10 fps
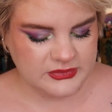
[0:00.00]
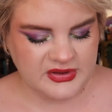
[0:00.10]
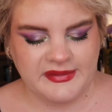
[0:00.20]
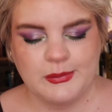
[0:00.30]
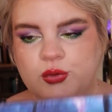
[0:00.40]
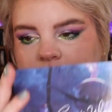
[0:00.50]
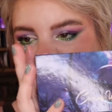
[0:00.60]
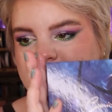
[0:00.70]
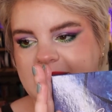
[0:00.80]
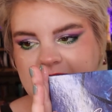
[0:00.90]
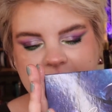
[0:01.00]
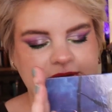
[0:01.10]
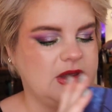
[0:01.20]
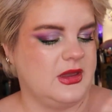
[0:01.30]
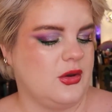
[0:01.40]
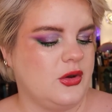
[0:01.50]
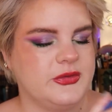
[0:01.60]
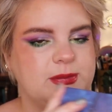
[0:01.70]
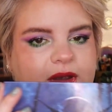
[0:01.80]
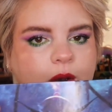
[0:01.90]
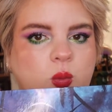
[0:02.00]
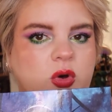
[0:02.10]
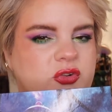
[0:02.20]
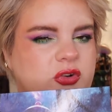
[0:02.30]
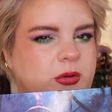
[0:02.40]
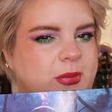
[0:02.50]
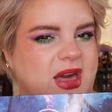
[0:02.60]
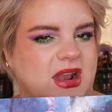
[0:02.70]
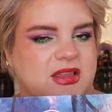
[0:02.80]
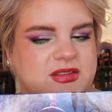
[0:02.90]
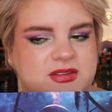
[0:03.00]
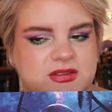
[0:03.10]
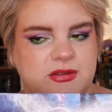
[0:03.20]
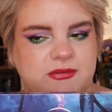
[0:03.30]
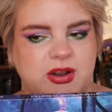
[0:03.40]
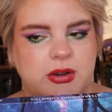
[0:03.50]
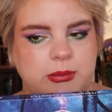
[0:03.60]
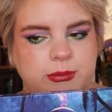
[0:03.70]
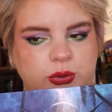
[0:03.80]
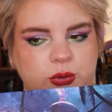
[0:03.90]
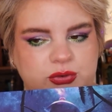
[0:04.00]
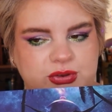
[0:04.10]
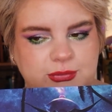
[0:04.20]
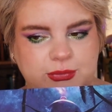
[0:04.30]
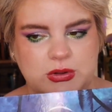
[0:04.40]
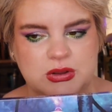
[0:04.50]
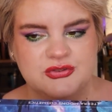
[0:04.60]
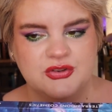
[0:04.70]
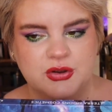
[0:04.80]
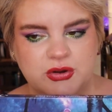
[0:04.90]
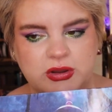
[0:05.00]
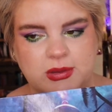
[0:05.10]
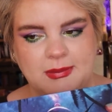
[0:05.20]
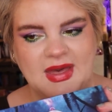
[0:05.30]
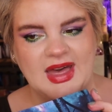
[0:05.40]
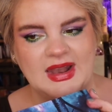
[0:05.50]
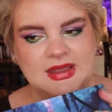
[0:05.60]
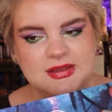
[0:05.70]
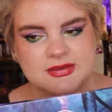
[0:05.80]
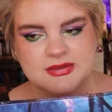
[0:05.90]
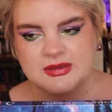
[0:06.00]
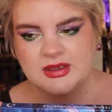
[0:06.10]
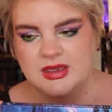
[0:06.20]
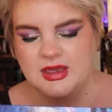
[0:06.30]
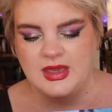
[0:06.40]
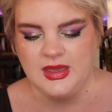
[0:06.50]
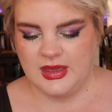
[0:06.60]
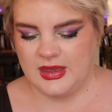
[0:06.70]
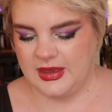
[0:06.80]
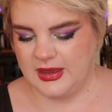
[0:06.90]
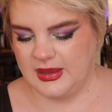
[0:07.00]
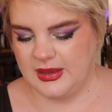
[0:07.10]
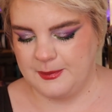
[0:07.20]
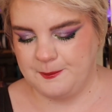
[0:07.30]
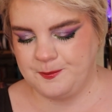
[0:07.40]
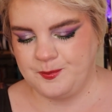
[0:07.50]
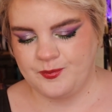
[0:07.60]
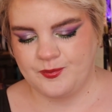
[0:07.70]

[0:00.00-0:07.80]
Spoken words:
Terra Moon Cosmetics Cosmic Wanderer palette. This is a very beautiful, dark palette. The